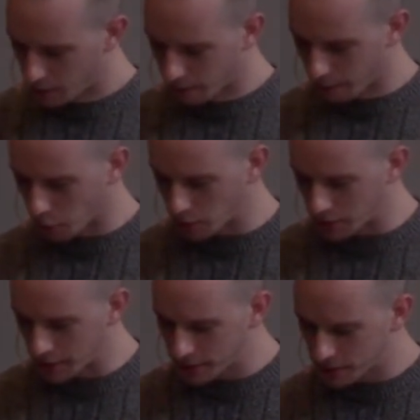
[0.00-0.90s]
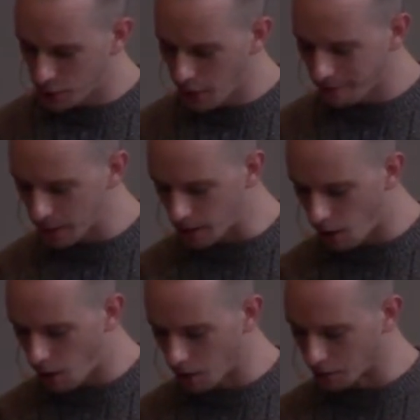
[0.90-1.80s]
For to this you have been
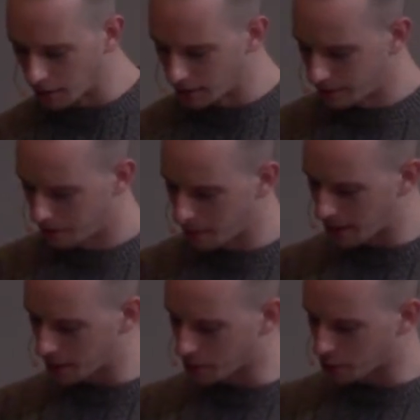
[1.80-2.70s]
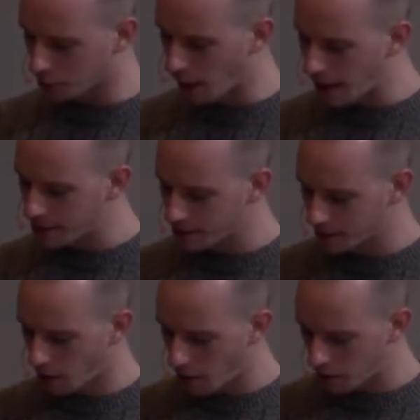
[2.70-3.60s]
called, because Christ
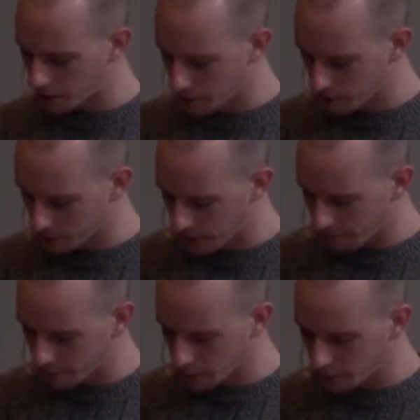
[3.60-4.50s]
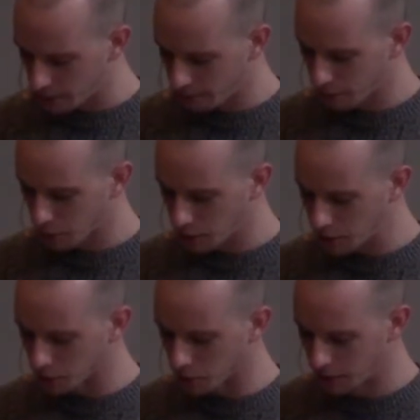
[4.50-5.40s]
also suffered for
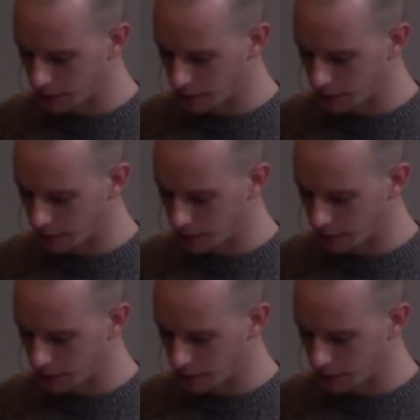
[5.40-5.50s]
you,